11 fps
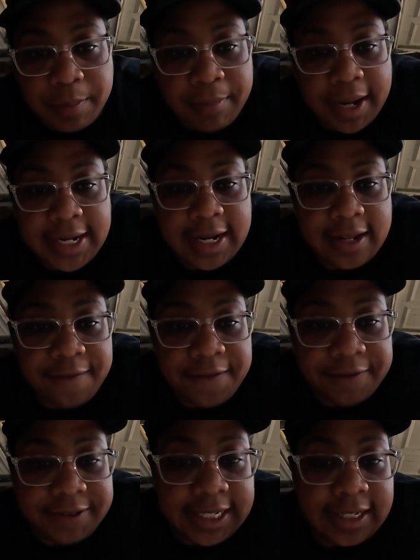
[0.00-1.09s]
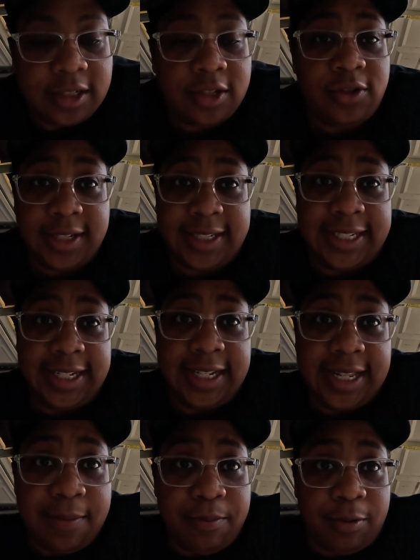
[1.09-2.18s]
Monday the 15th, so you can see
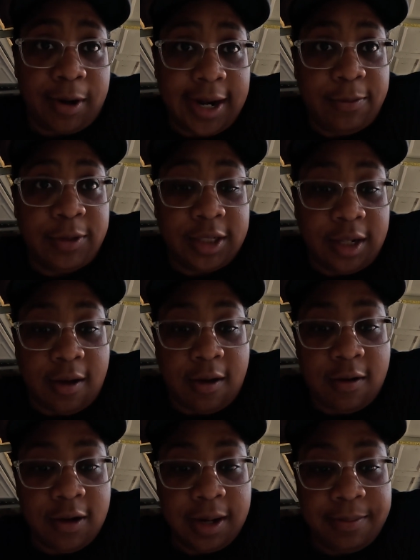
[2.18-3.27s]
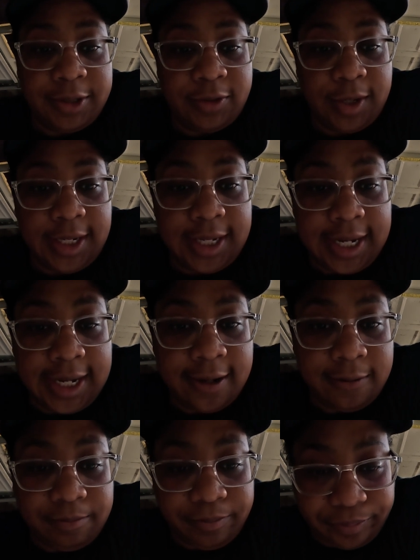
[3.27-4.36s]
that break was long in between
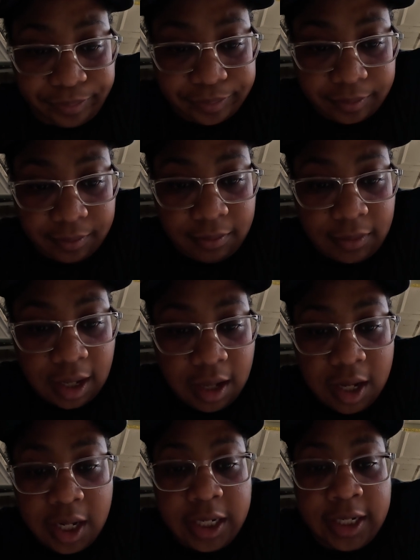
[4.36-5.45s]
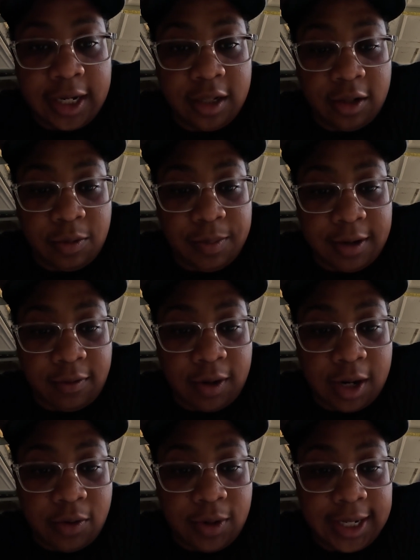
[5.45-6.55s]
there. Did a little bit of
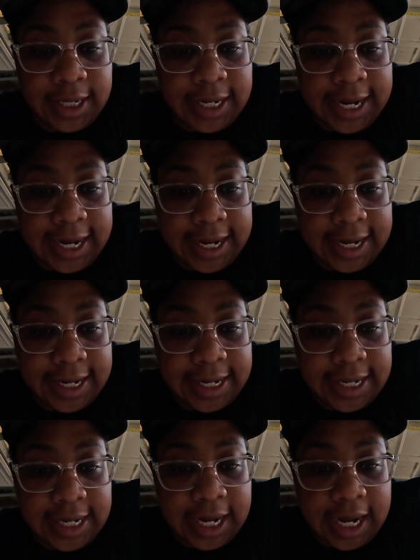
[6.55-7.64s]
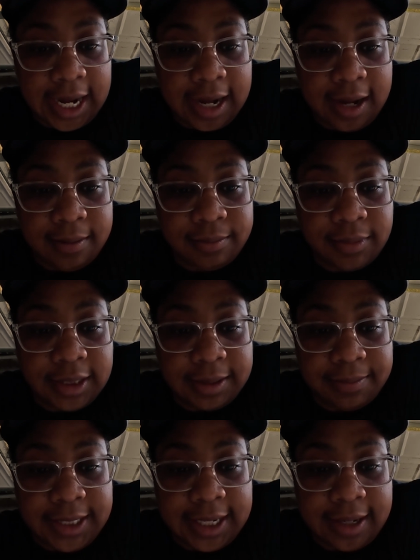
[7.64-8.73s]
rowing in,
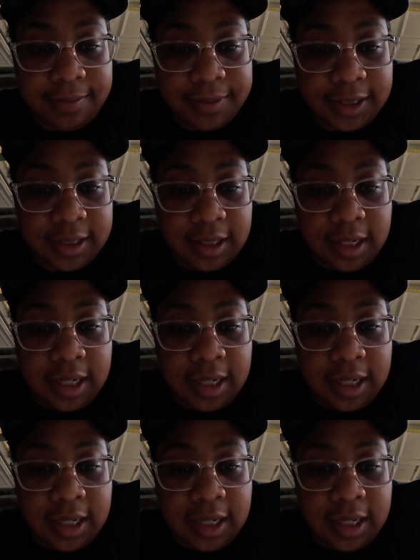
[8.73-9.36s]
some dips,